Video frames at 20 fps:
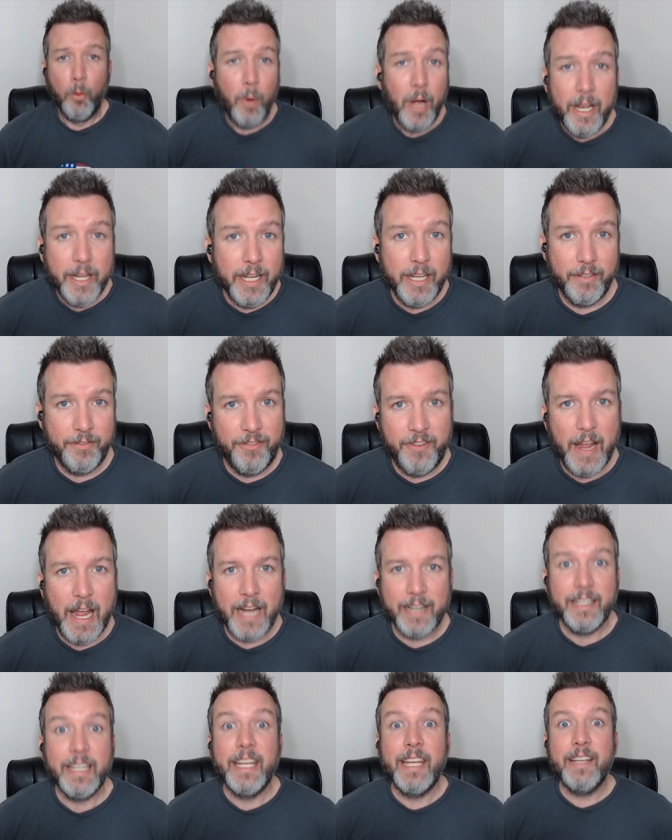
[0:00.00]
when in
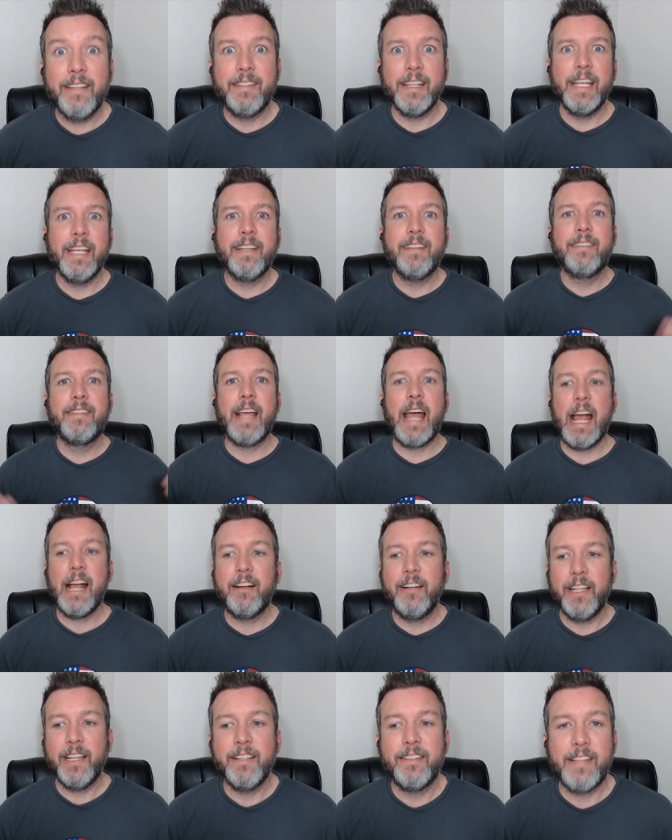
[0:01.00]
fact he's
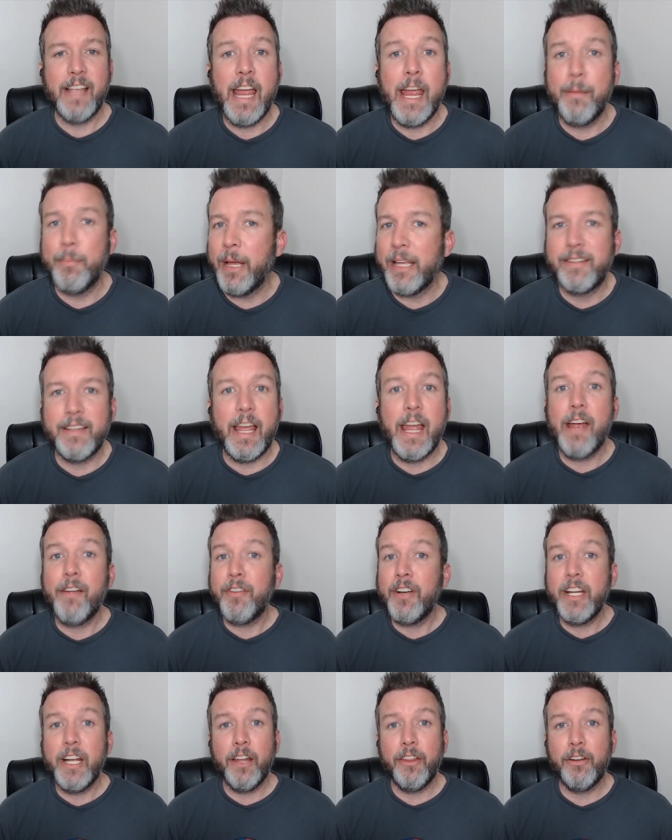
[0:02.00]
exactly the same as
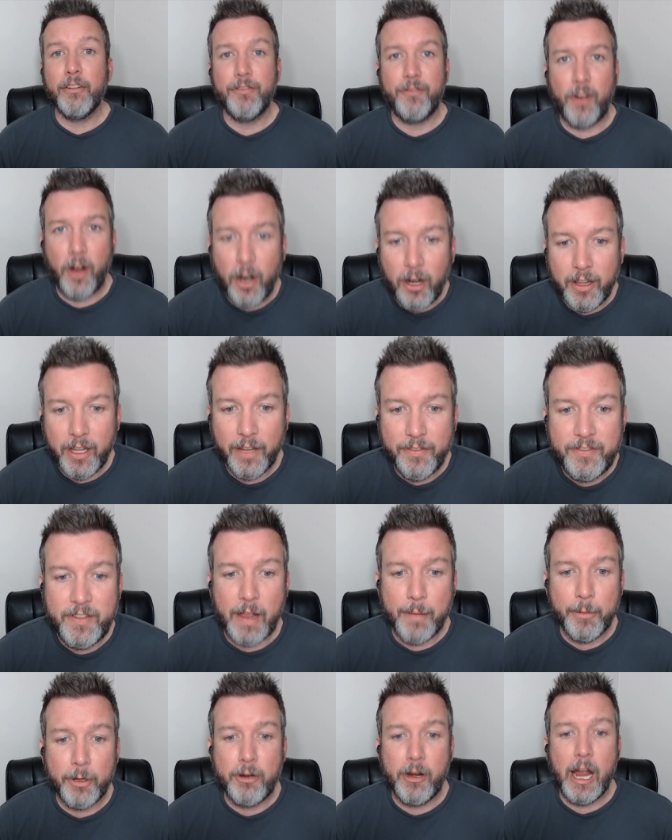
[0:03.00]
every other far-left
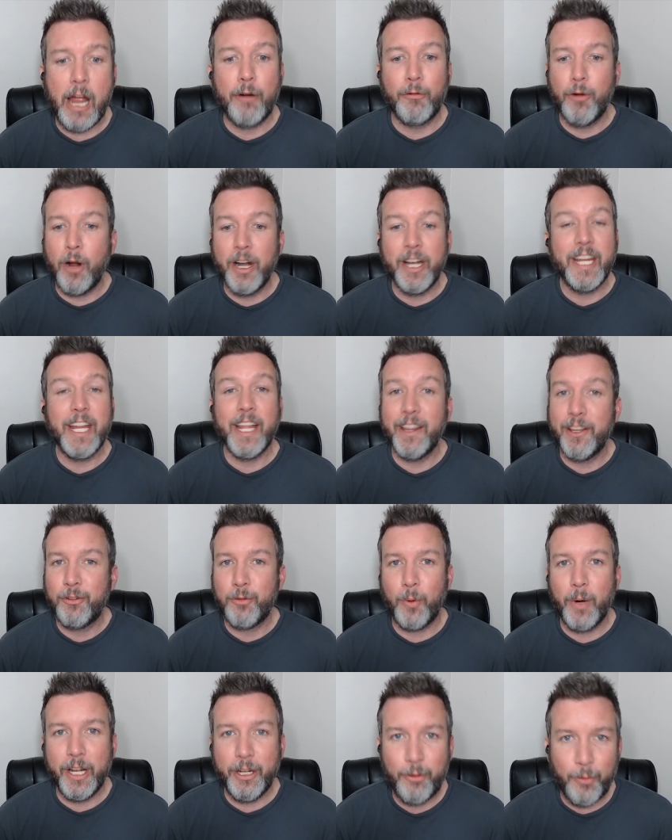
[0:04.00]
Democrat running in the
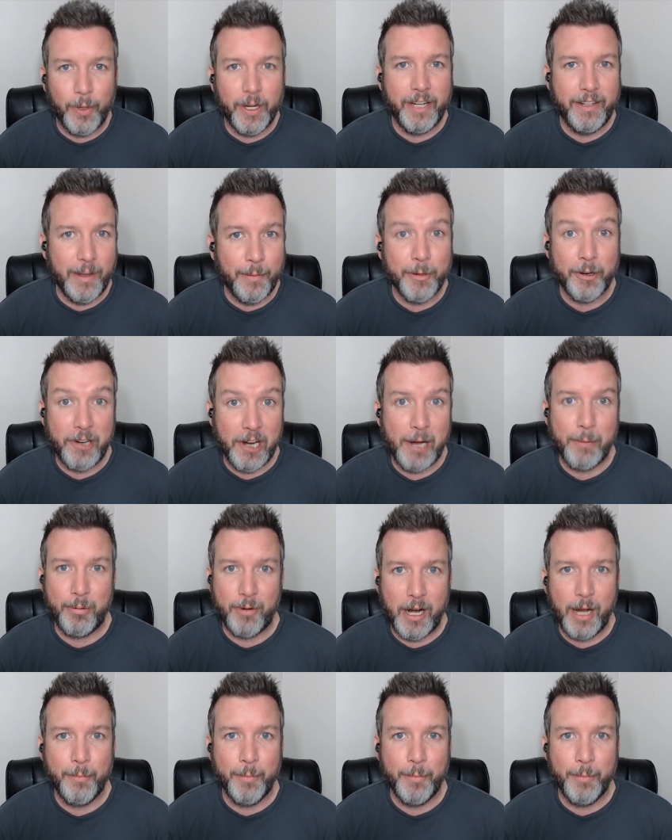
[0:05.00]
2020 Abolish Democrat the primary.